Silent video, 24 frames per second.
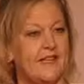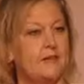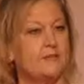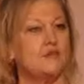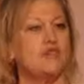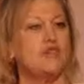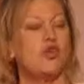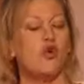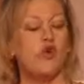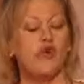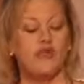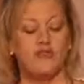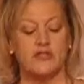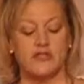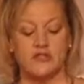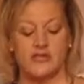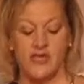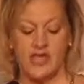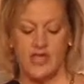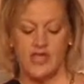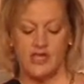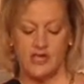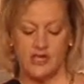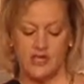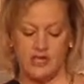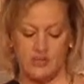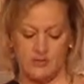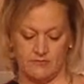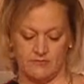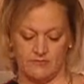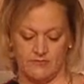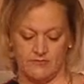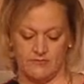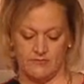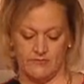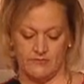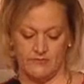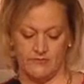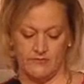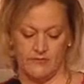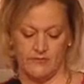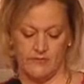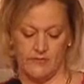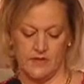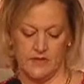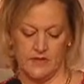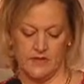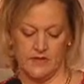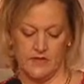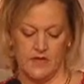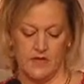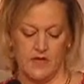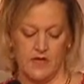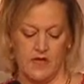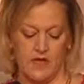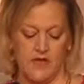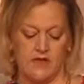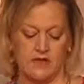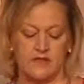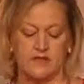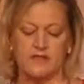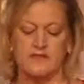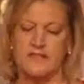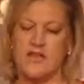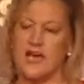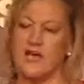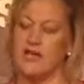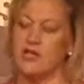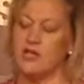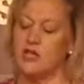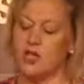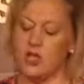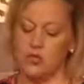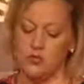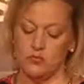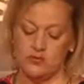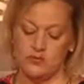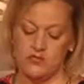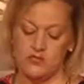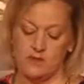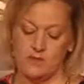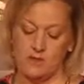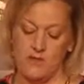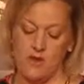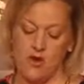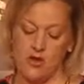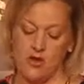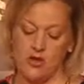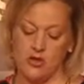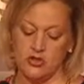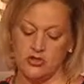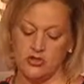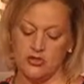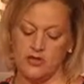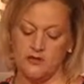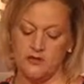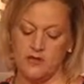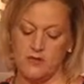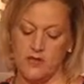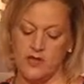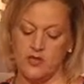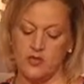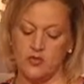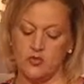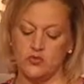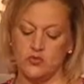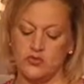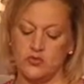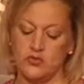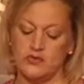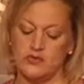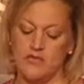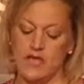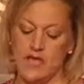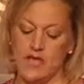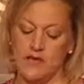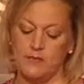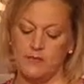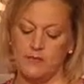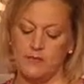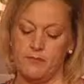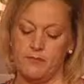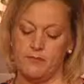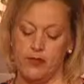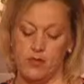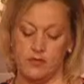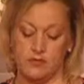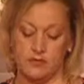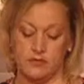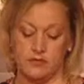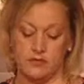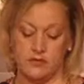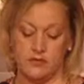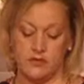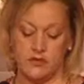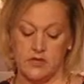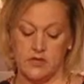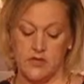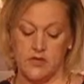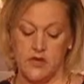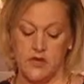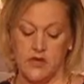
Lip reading: It was called the Cyclone. The Cyclone was a departure from our usual type of product,